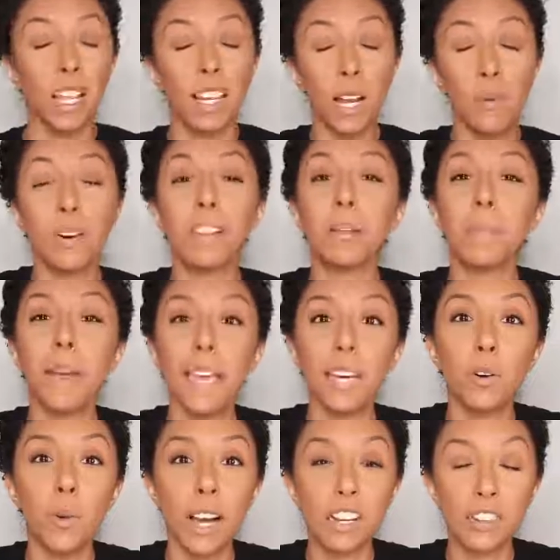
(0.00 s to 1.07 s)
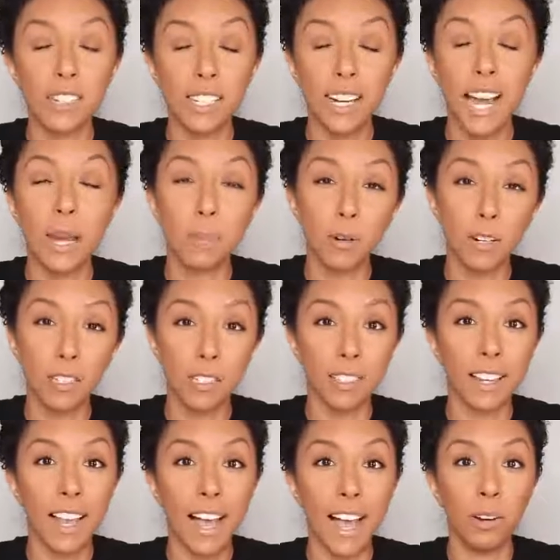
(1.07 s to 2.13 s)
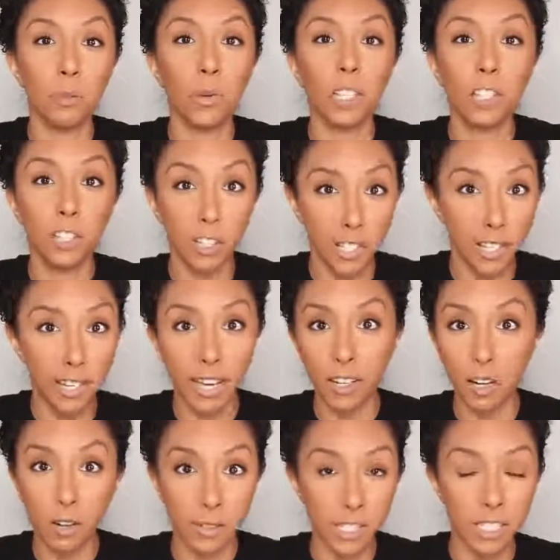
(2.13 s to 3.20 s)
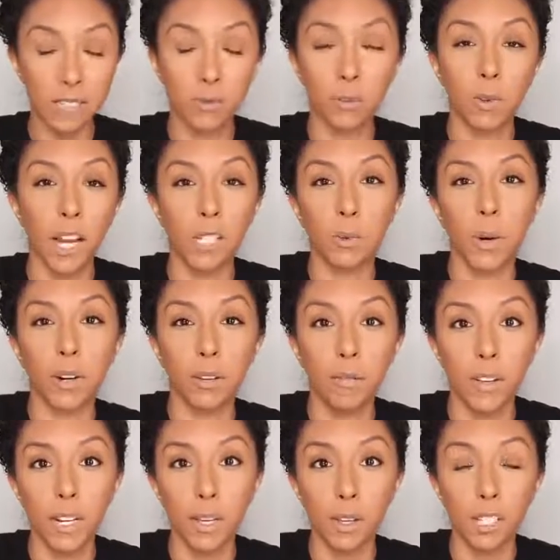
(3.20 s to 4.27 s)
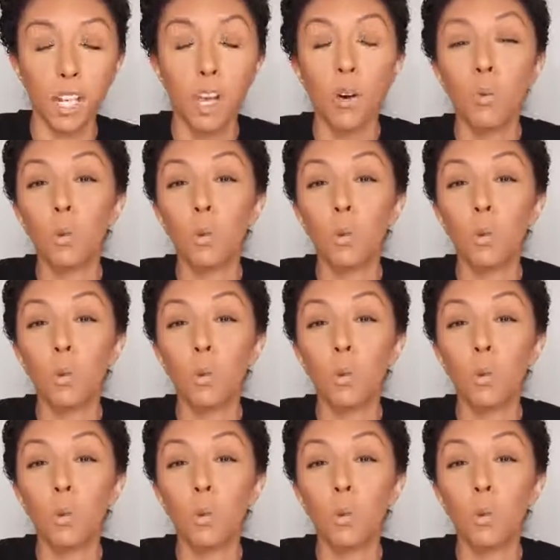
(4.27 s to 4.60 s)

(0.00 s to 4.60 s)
Now, one of the main questions that I personally had when looking at all these different rice water videos